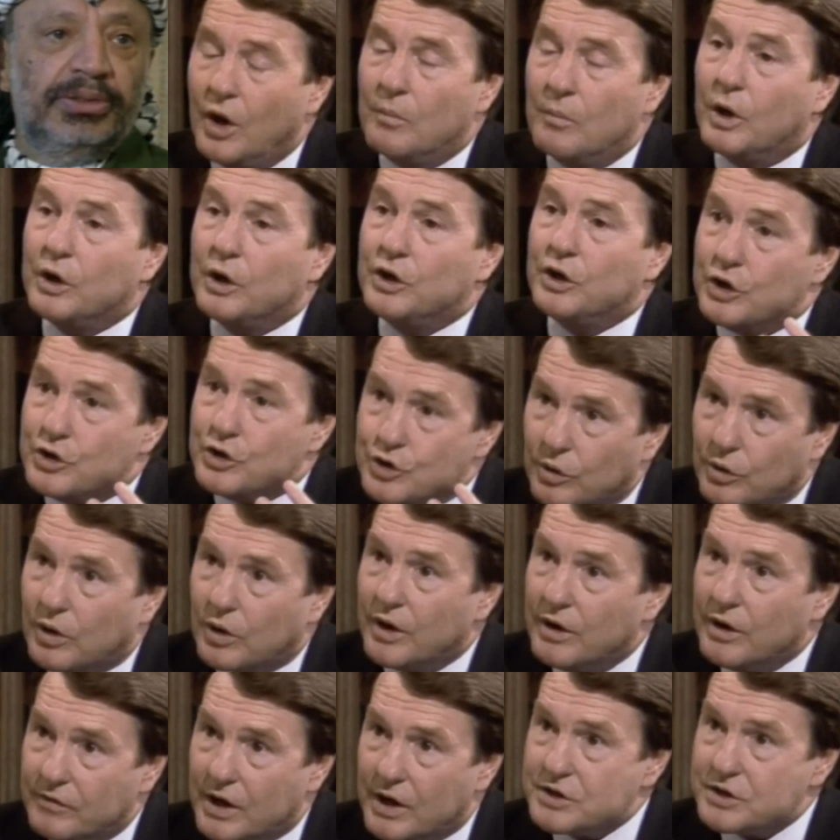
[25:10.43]
But did your
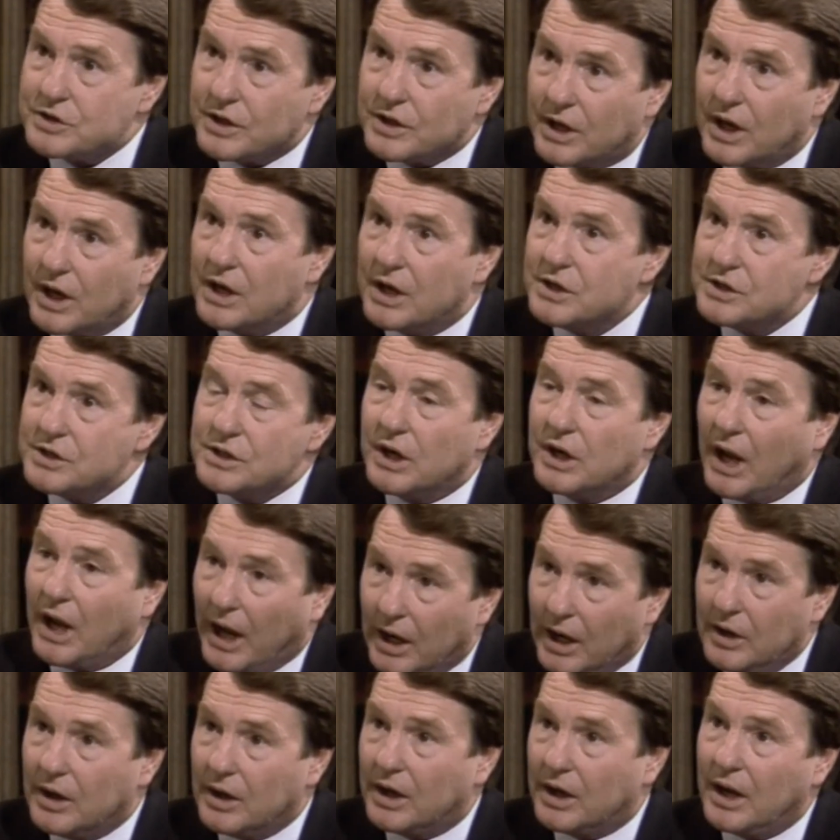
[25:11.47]
investigation
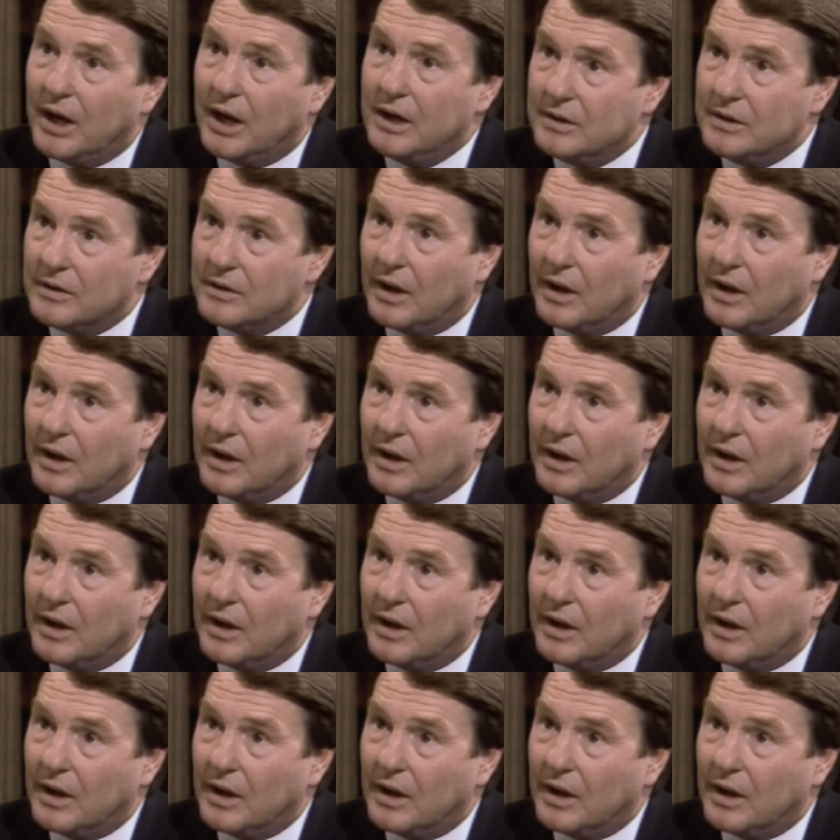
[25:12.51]
indicate